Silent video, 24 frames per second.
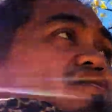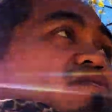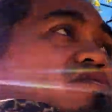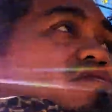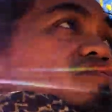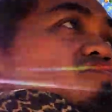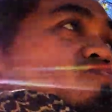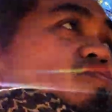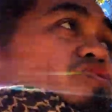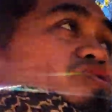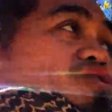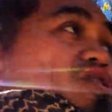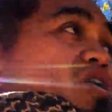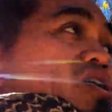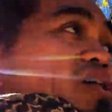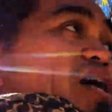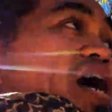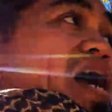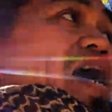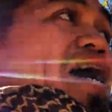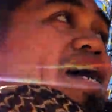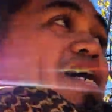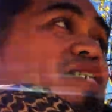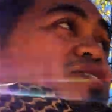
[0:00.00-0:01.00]
when y'all
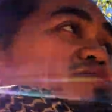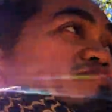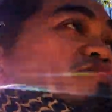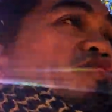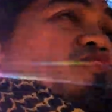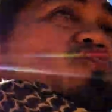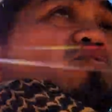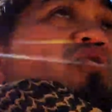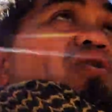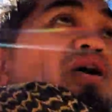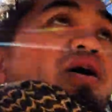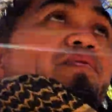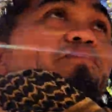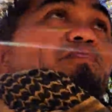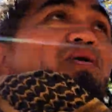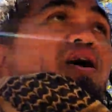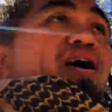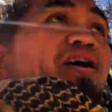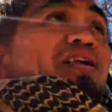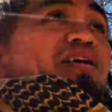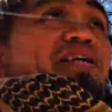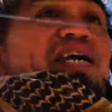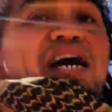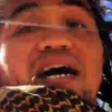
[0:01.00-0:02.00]
asked me where I bought
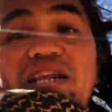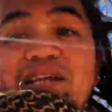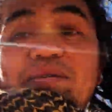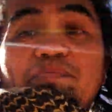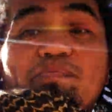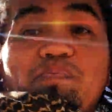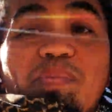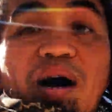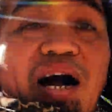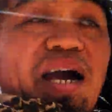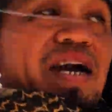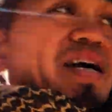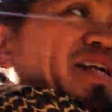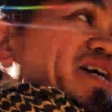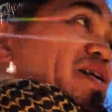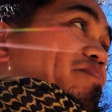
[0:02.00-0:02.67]
it, I didn't buy it. I